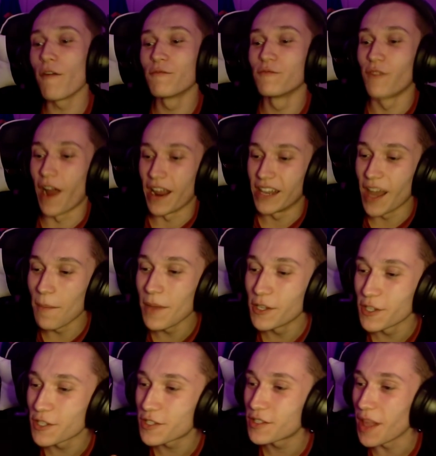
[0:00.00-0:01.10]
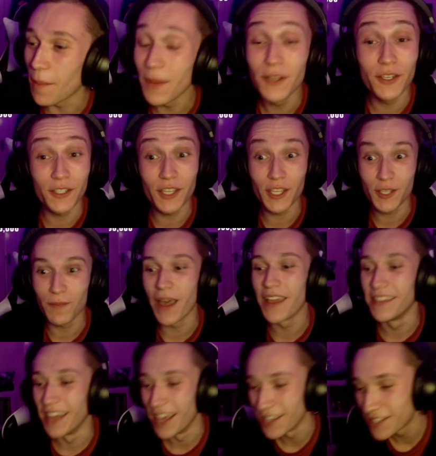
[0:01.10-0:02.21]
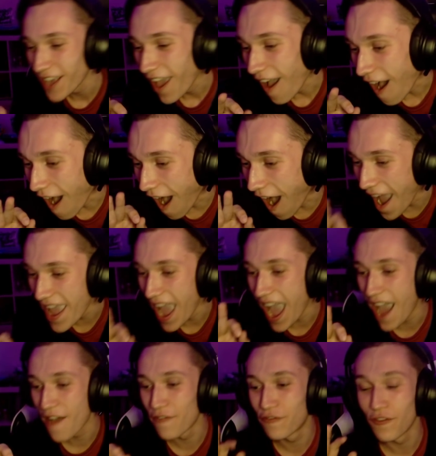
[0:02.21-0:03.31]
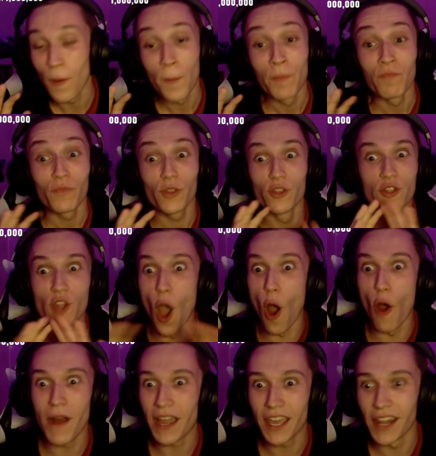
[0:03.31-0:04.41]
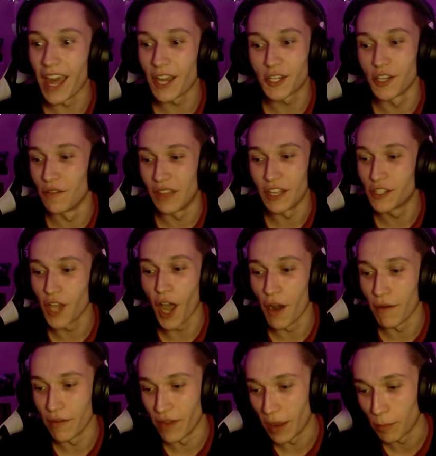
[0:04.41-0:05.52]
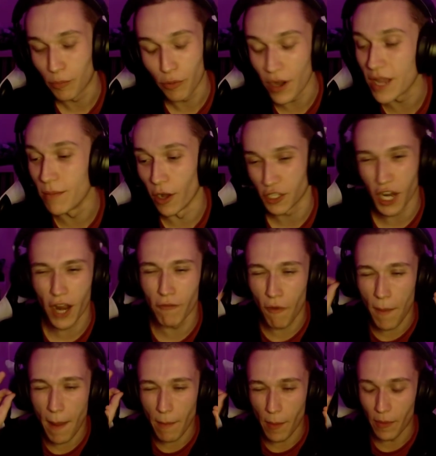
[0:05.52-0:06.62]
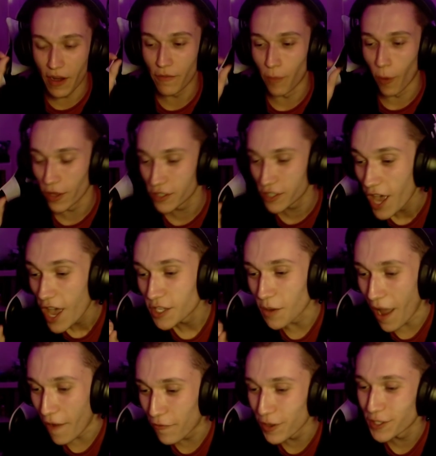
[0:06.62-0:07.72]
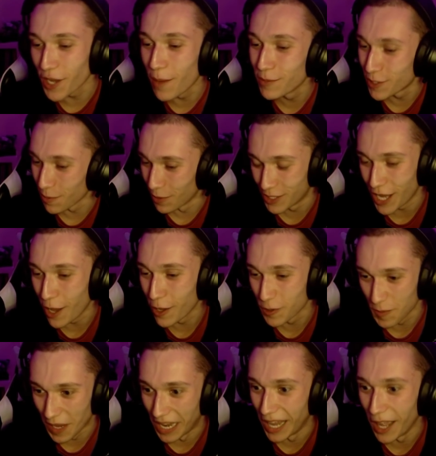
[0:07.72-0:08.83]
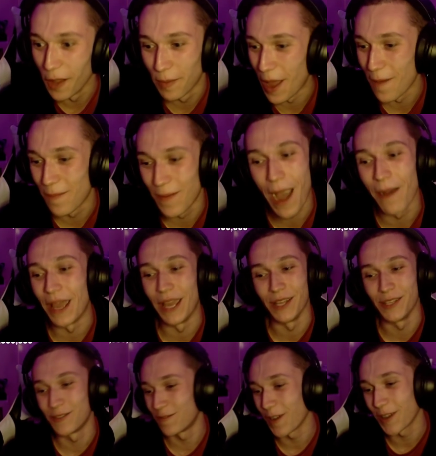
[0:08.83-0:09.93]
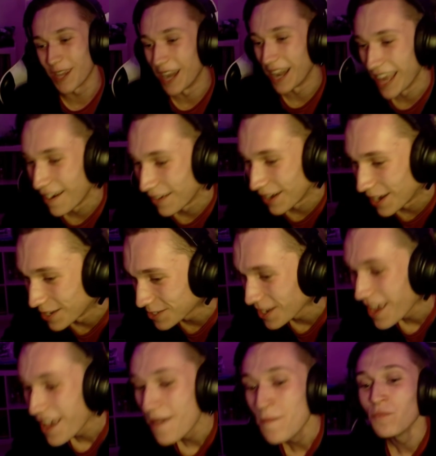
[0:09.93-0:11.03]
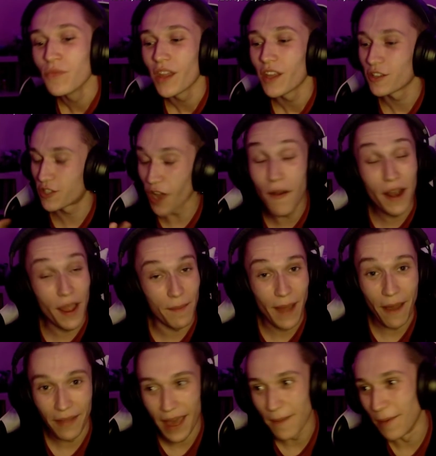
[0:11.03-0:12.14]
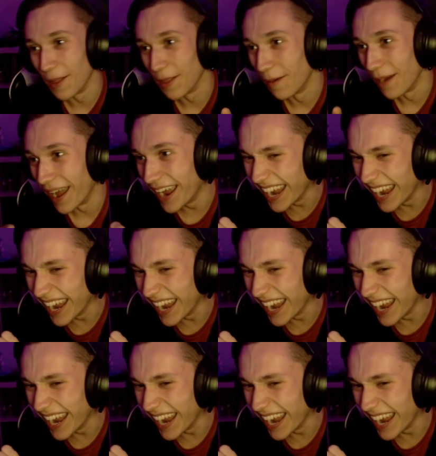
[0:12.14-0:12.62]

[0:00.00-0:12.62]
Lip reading: Right. Let me just explain this. I have no recollection of the entire evening. Pretty much, I remember brief points. So every time someone tells me a little bit about it, it's fucking hilarious. Sorry about that, by the way.